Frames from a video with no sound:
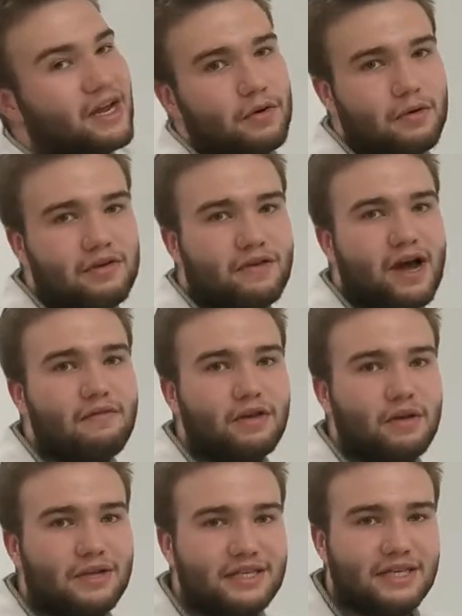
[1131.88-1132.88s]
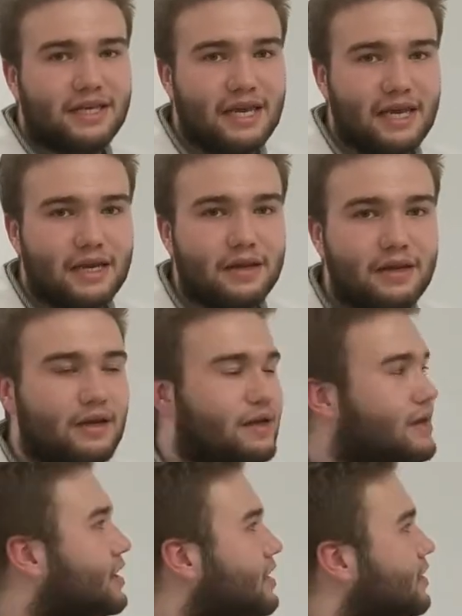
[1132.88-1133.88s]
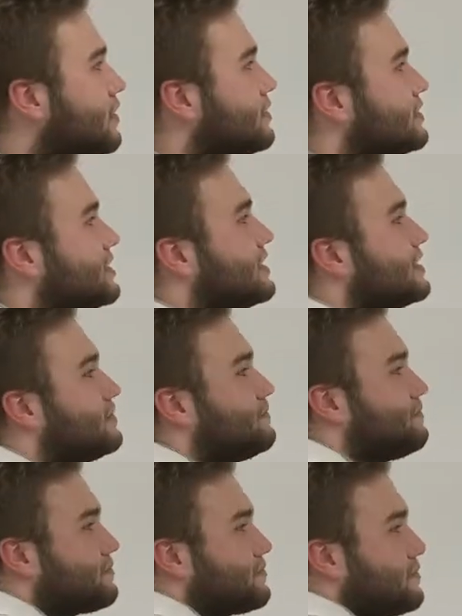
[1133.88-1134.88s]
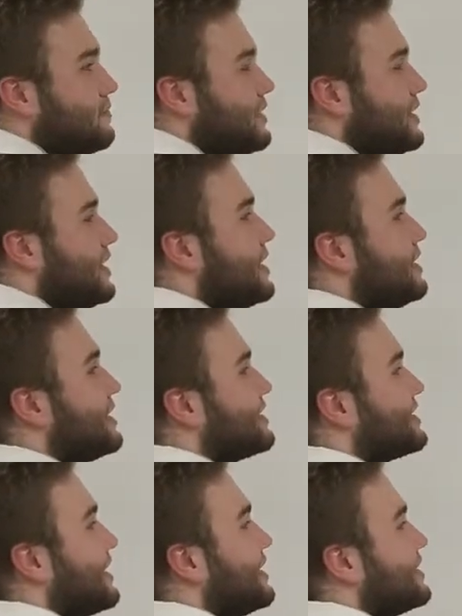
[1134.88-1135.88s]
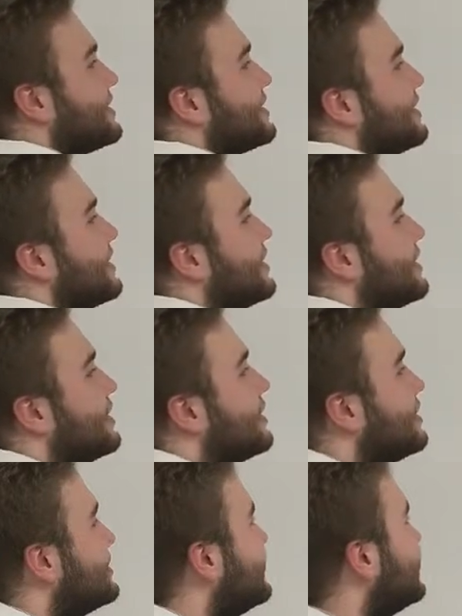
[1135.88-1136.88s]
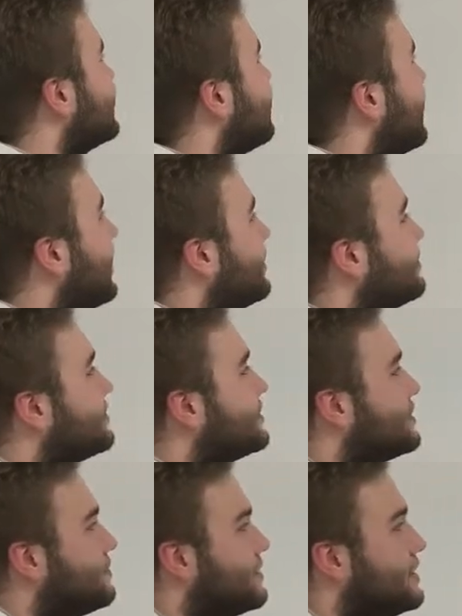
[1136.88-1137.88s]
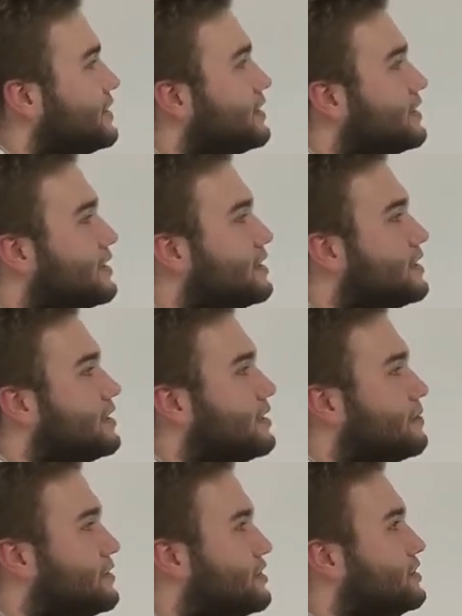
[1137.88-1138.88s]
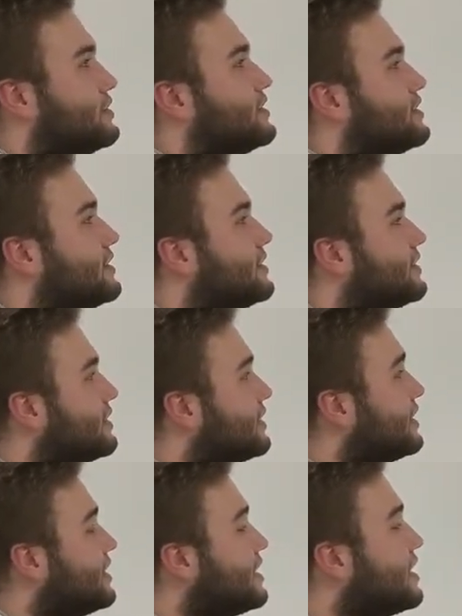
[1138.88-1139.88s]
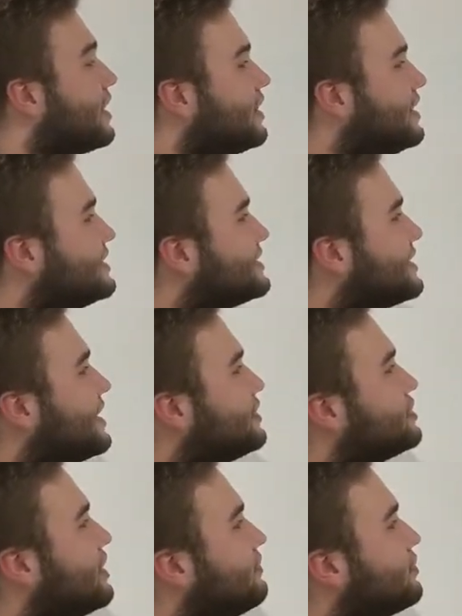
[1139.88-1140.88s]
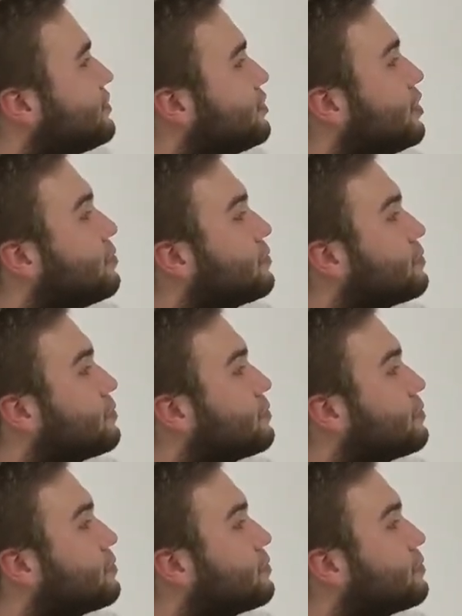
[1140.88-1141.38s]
the microwave cavity once again, causing excited state cesium atoms to be produced. These then travel through a